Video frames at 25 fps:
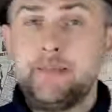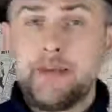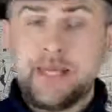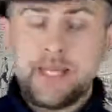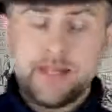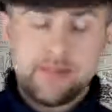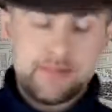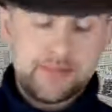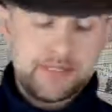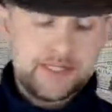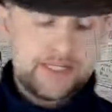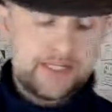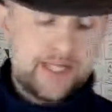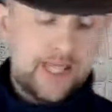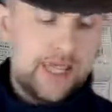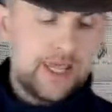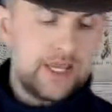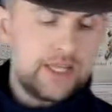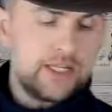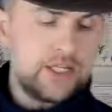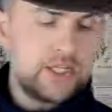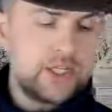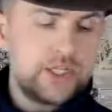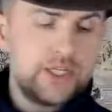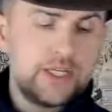made a
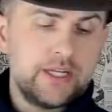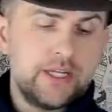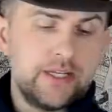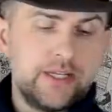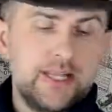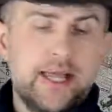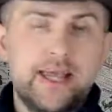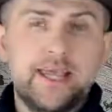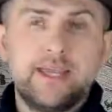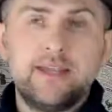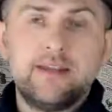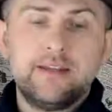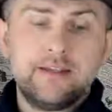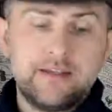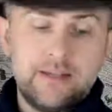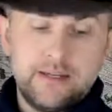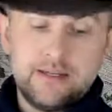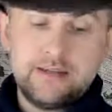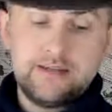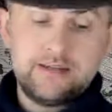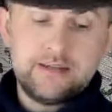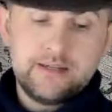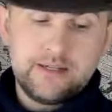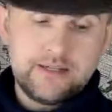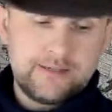mistake and she didn't like it.
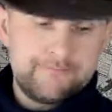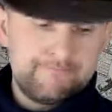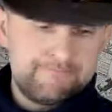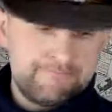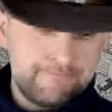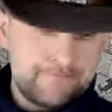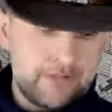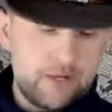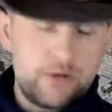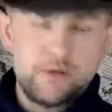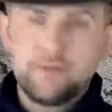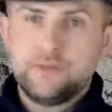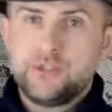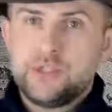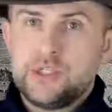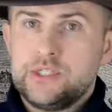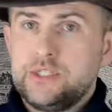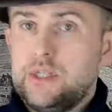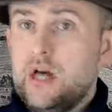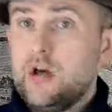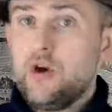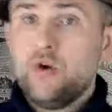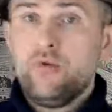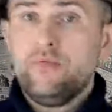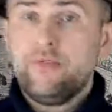And no, she's
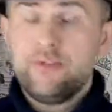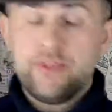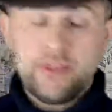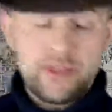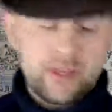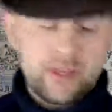not over the